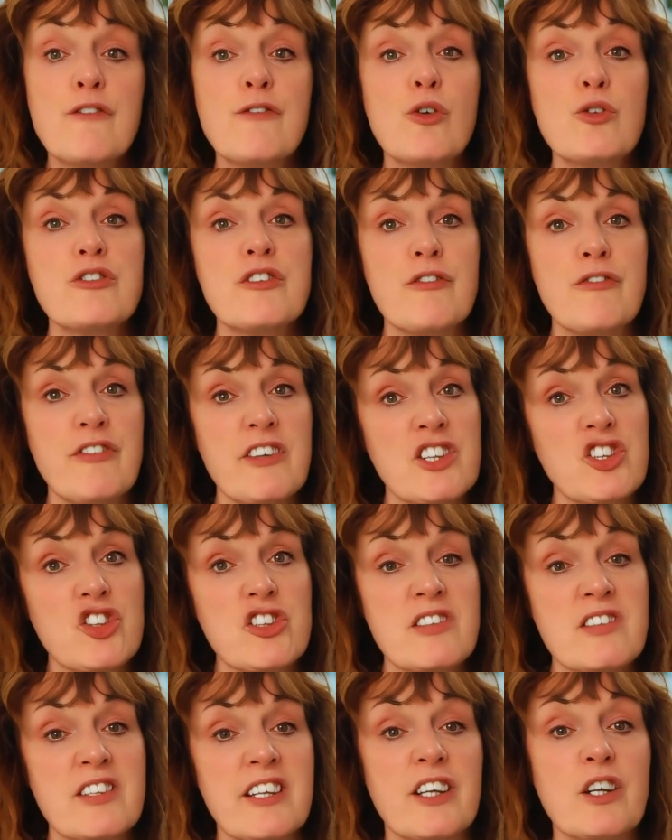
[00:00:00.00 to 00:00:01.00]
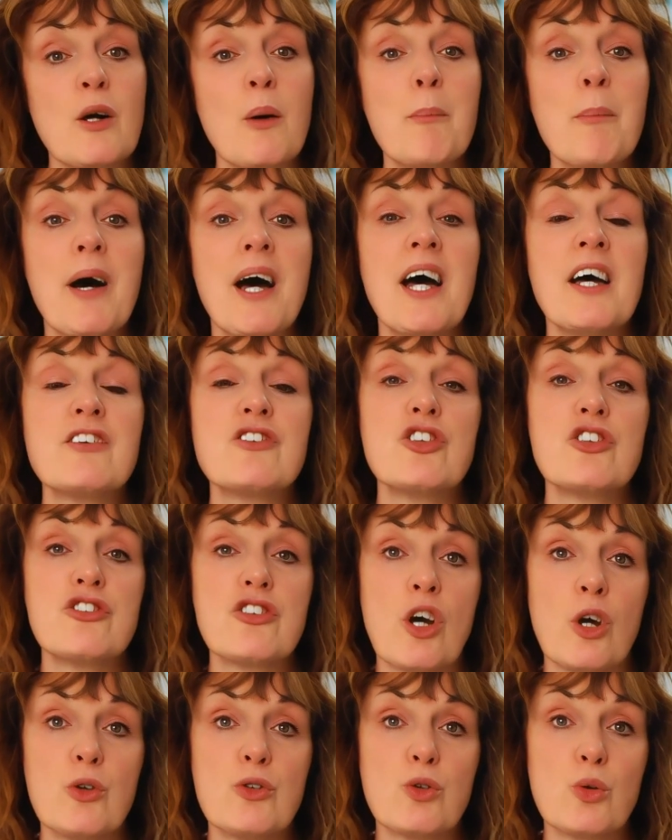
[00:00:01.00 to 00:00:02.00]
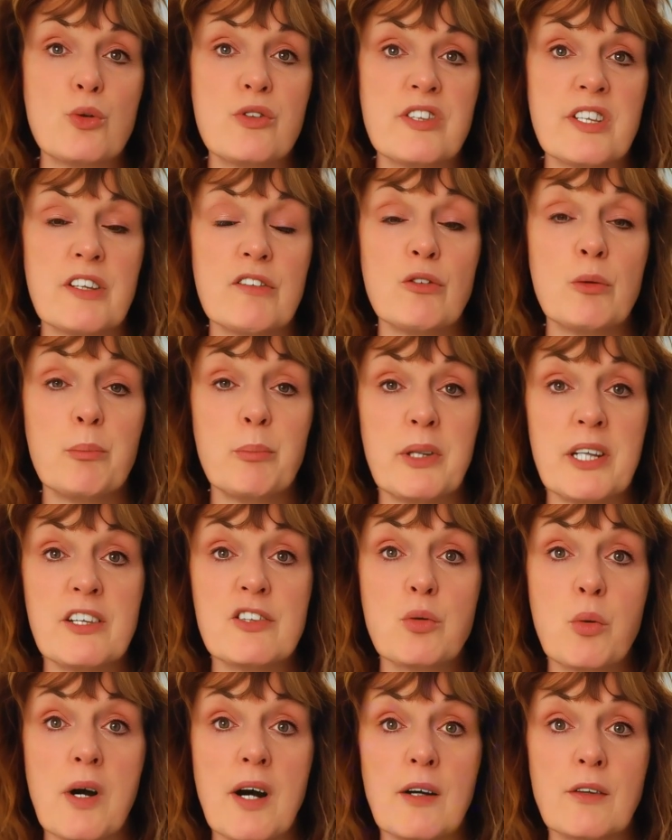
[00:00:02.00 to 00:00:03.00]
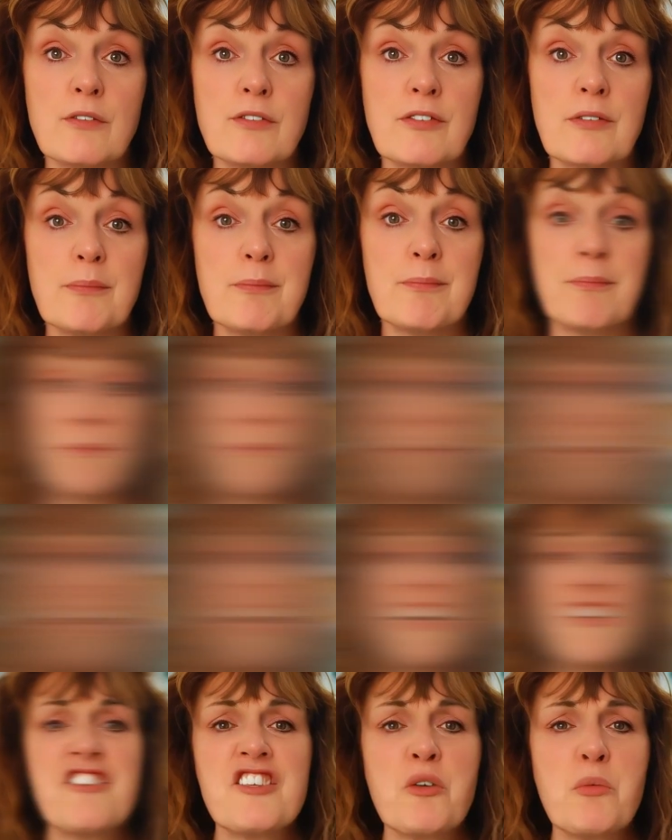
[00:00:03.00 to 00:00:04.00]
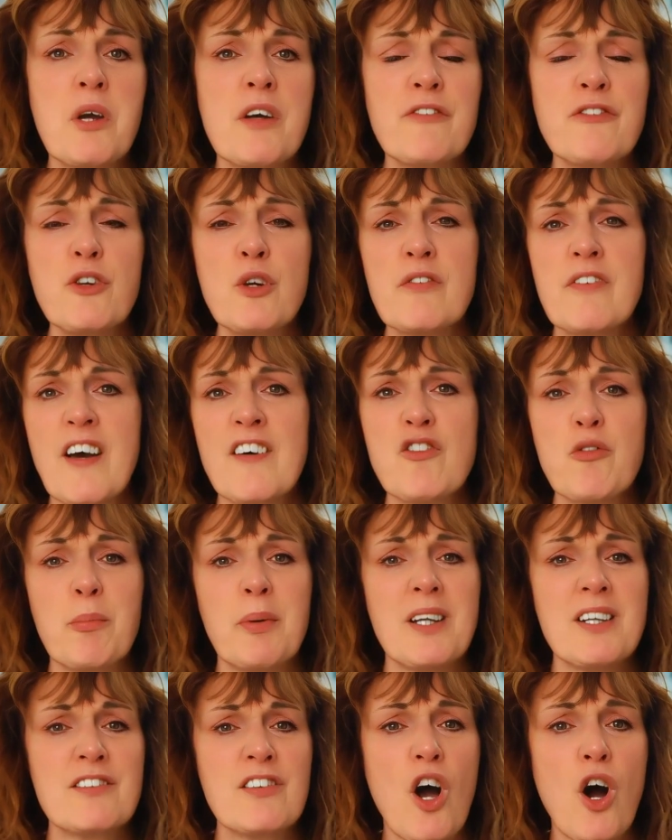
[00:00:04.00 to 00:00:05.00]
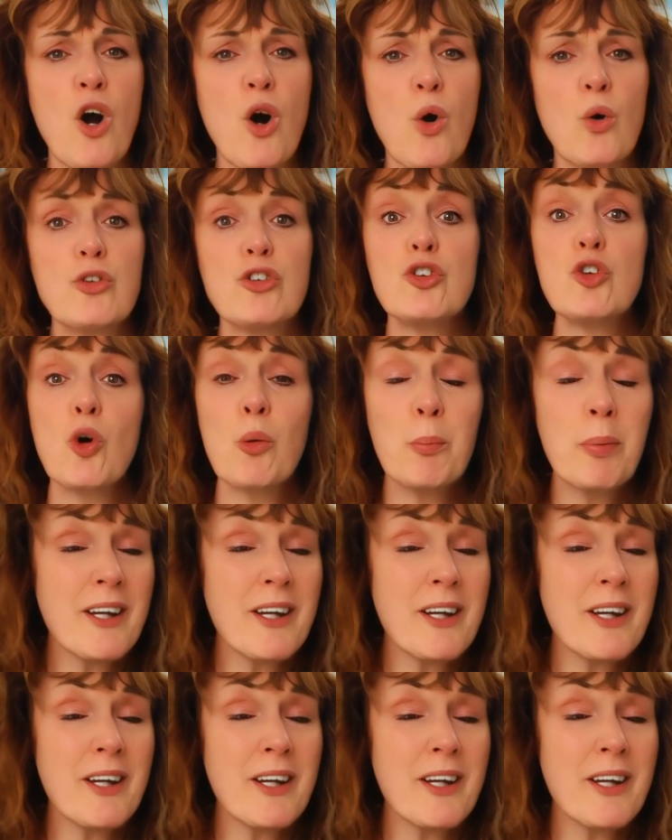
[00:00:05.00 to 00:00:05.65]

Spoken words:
for deficiency compared to total serum B12. So if you've ever been told your